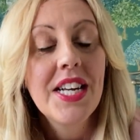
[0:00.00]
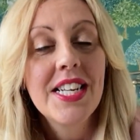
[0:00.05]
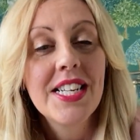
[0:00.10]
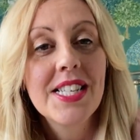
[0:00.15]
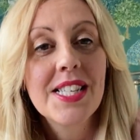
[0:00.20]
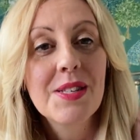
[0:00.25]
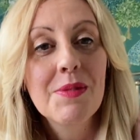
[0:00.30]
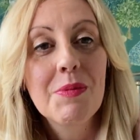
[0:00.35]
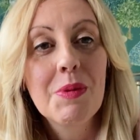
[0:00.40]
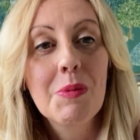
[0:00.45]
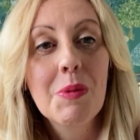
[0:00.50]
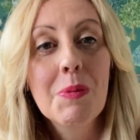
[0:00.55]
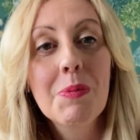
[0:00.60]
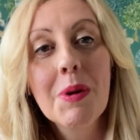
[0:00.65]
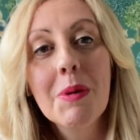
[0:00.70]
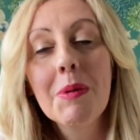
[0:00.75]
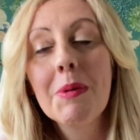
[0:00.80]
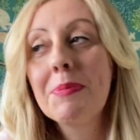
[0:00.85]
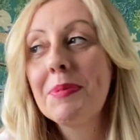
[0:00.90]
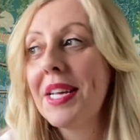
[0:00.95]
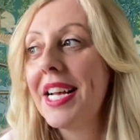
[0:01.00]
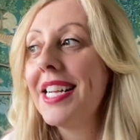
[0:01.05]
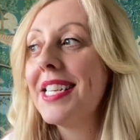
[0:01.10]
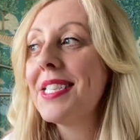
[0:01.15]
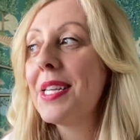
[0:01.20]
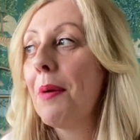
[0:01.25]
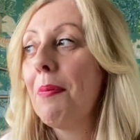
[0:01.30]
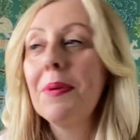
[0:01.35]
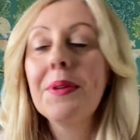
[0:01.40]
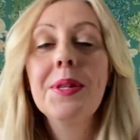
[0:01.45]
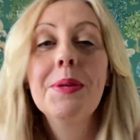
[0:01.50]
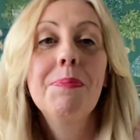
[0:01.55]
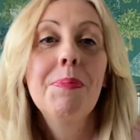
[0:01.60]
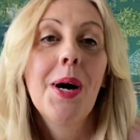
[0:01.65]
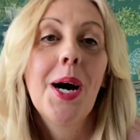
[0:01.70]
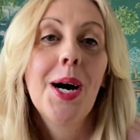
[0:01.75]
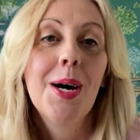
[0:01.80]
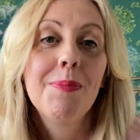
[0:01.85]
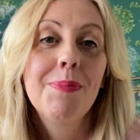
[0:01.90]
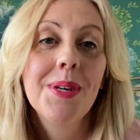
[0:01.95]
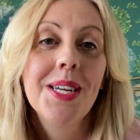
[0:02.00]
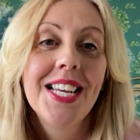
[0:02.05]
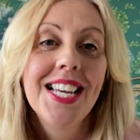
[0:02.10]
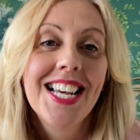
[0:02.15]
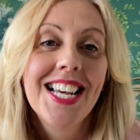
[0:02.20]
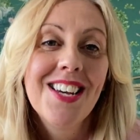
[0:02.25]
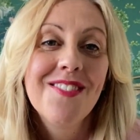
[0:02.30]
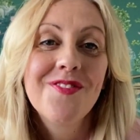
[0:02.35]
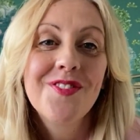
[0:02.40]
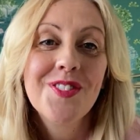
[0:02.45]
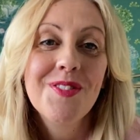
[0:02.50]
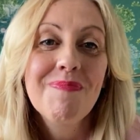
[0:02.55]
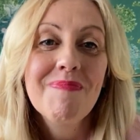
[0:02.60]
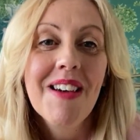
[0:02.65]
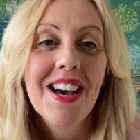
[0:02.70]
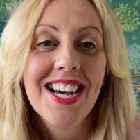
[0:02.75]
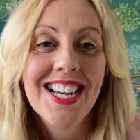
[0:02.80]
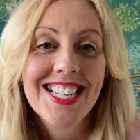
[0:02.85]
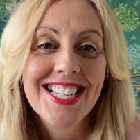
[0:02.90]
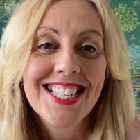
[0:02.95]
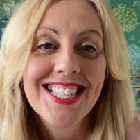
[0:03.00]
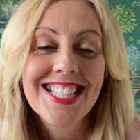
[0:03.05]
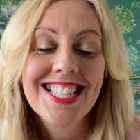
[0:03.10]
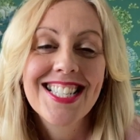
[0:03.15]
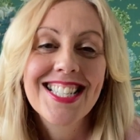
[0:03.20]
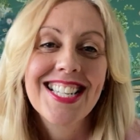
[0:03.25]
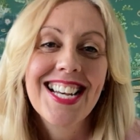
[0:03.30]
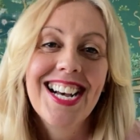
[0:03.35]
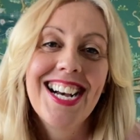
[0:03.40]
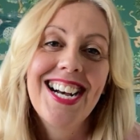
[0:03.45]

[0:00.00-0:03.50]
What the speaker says: Is we will probably end up in the pub for a pint,